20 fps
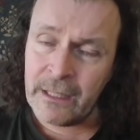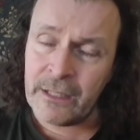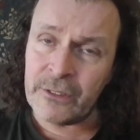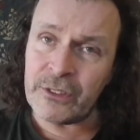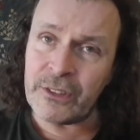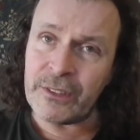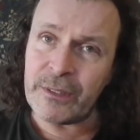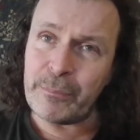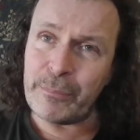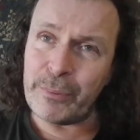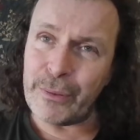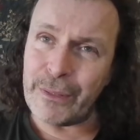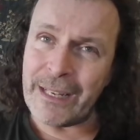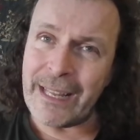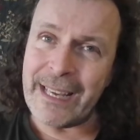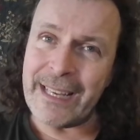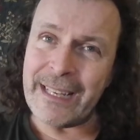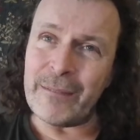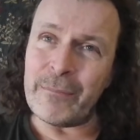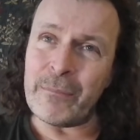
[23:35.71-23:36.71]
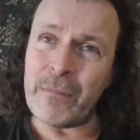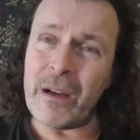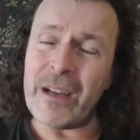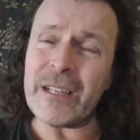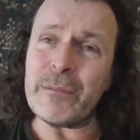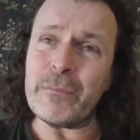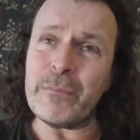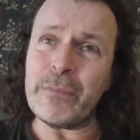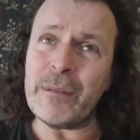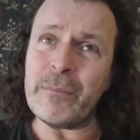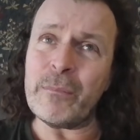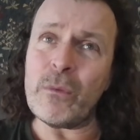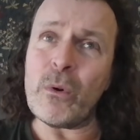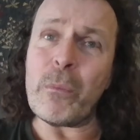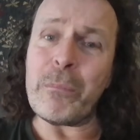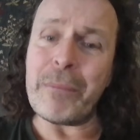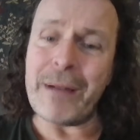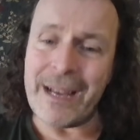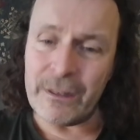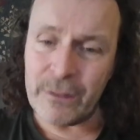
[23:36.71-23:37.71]
So the player might be
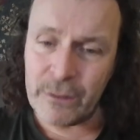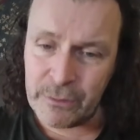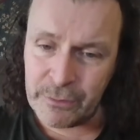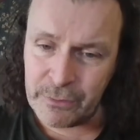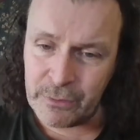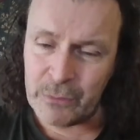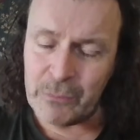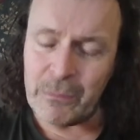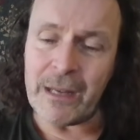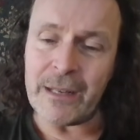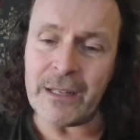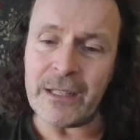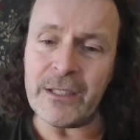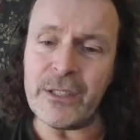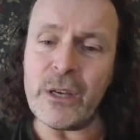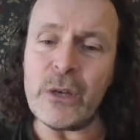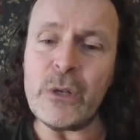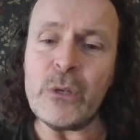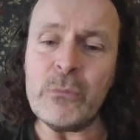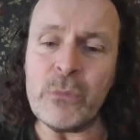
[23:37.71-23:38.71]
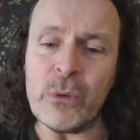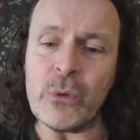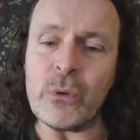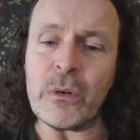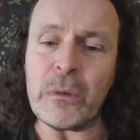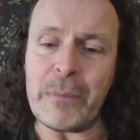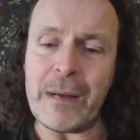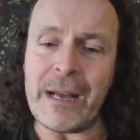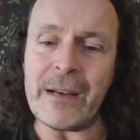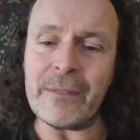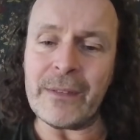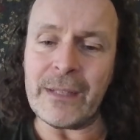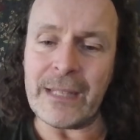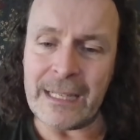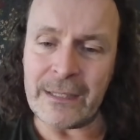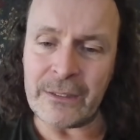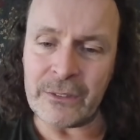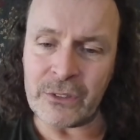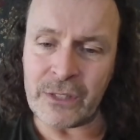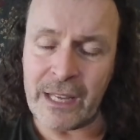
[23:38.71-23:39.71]
more powerful, might know more about the
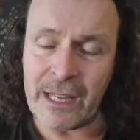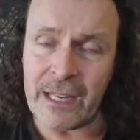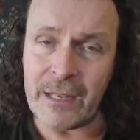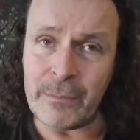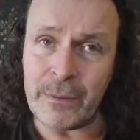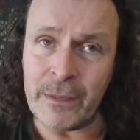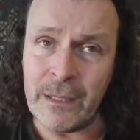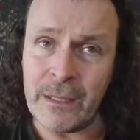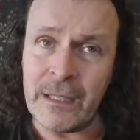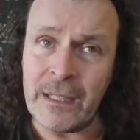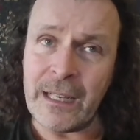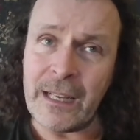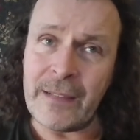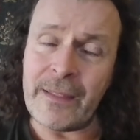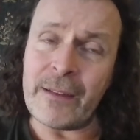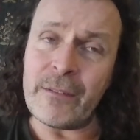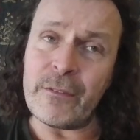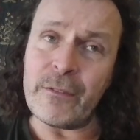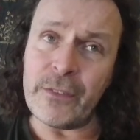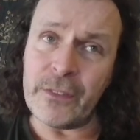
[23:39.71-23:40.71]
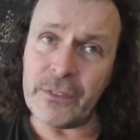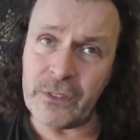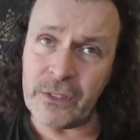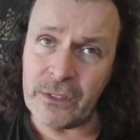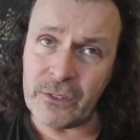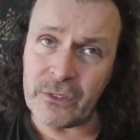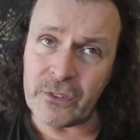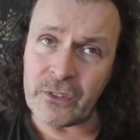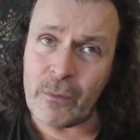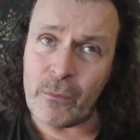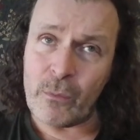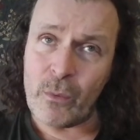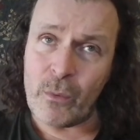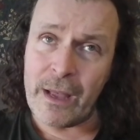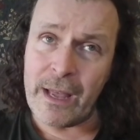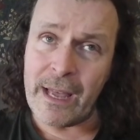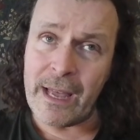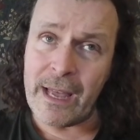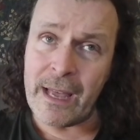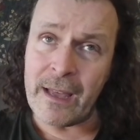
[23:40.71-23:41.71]
landscape, and then visit
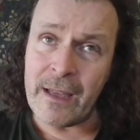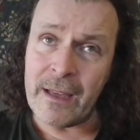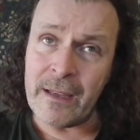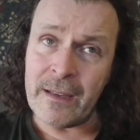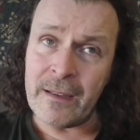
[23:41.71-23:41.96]
somewhere